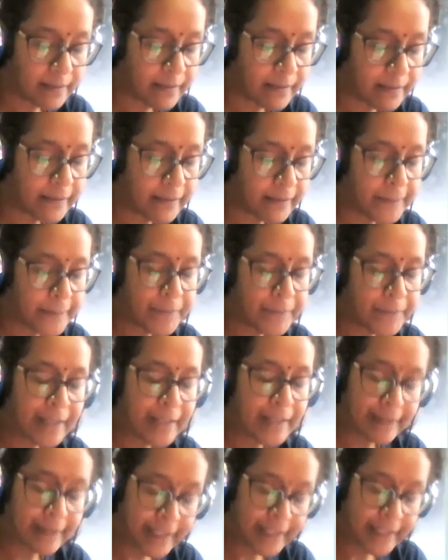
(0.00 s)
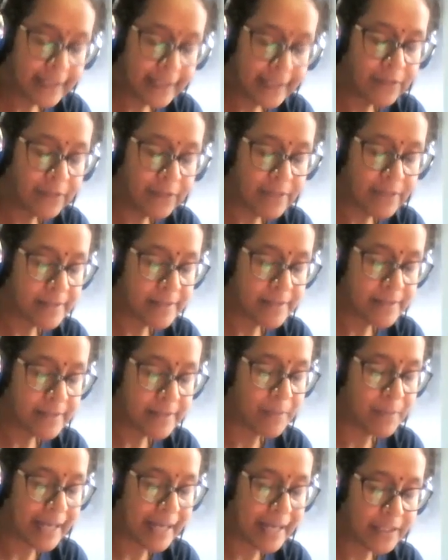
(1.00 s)
a clinical research
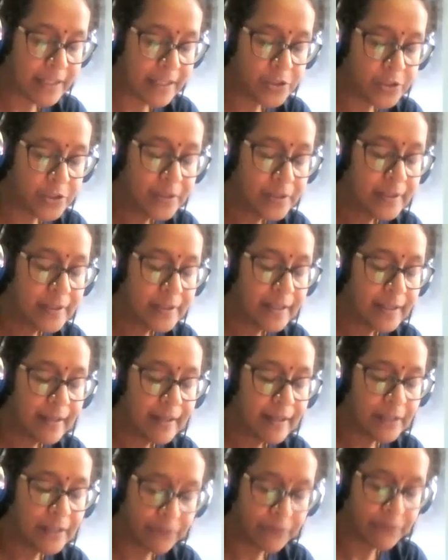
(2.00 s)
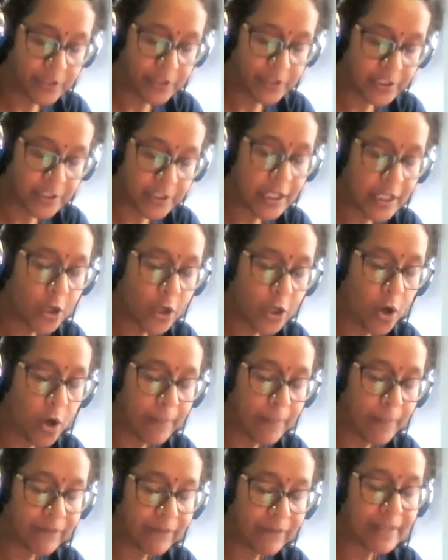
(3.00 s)
manager at Virginia
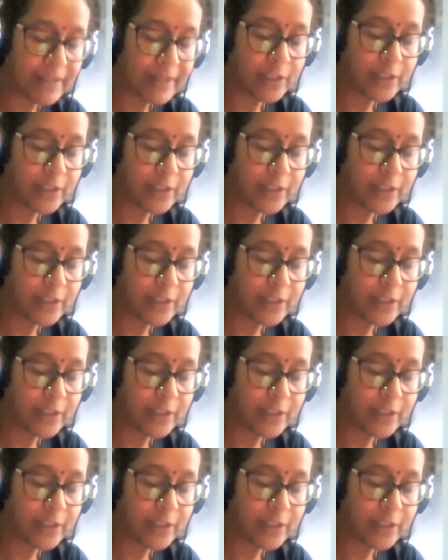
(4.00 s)
Commonwealth